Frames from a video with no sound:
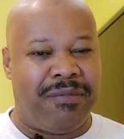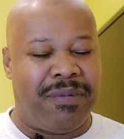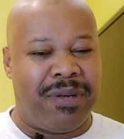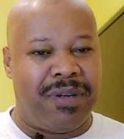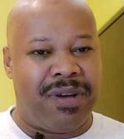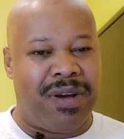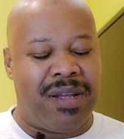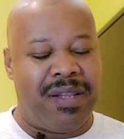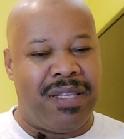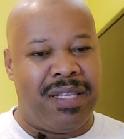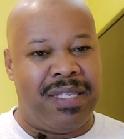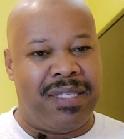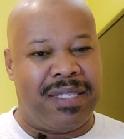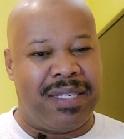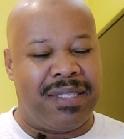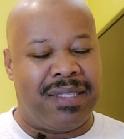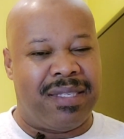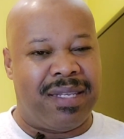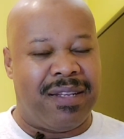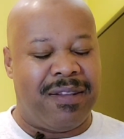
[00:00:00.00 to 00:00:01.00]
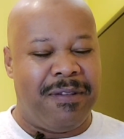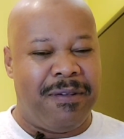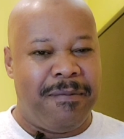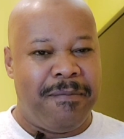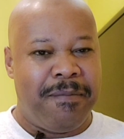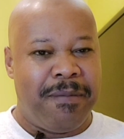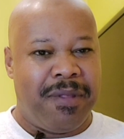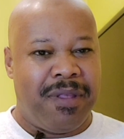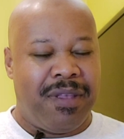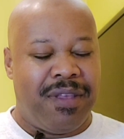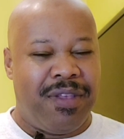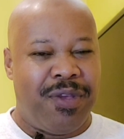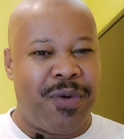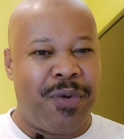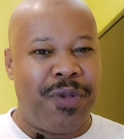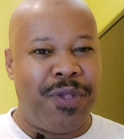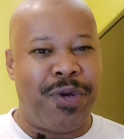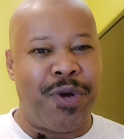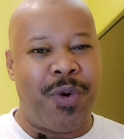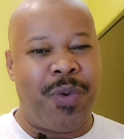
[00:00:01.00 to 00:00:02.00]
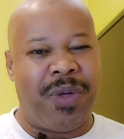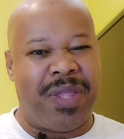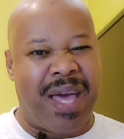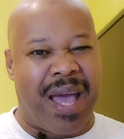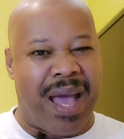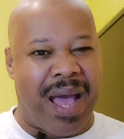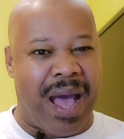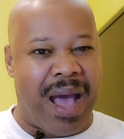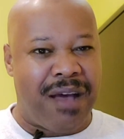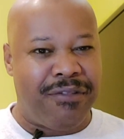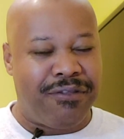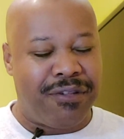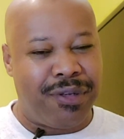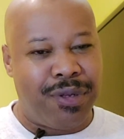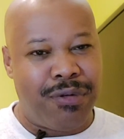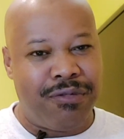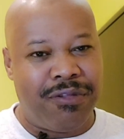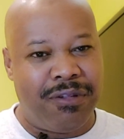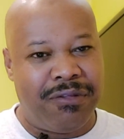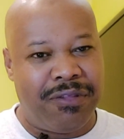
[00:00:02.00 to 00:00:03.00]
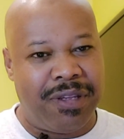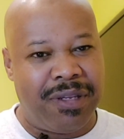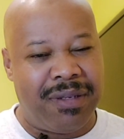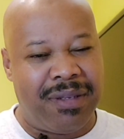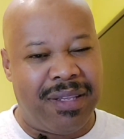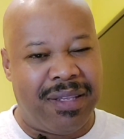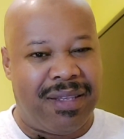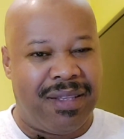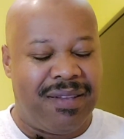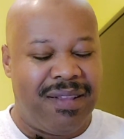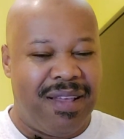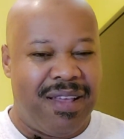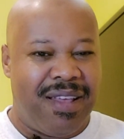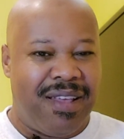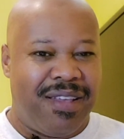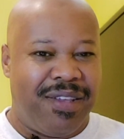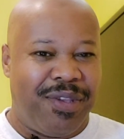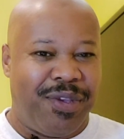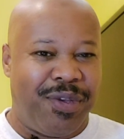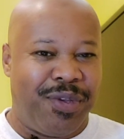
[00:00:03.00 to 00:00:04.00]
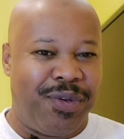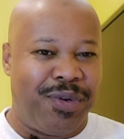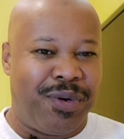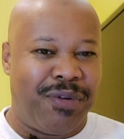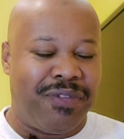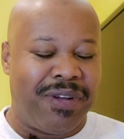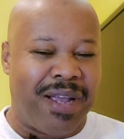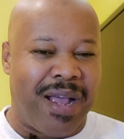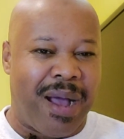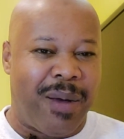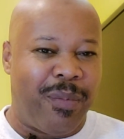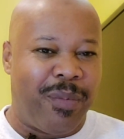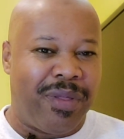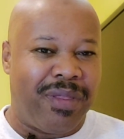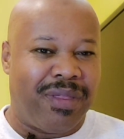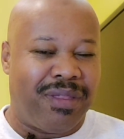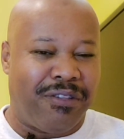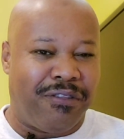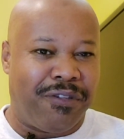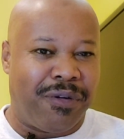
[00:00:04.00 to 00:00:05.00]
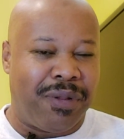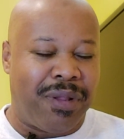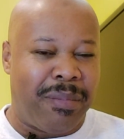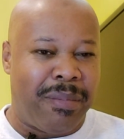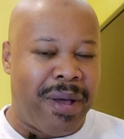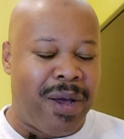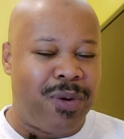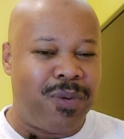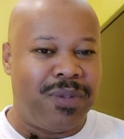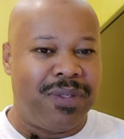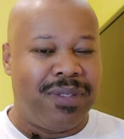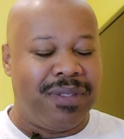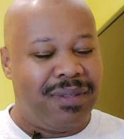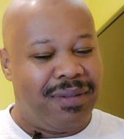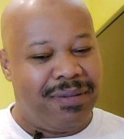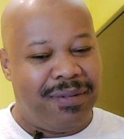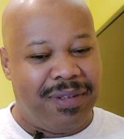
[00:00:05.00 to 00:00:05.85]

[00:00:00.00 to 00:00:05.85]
But God, he says that you only go with half a loaf of it. Like you don't even come with the full amount.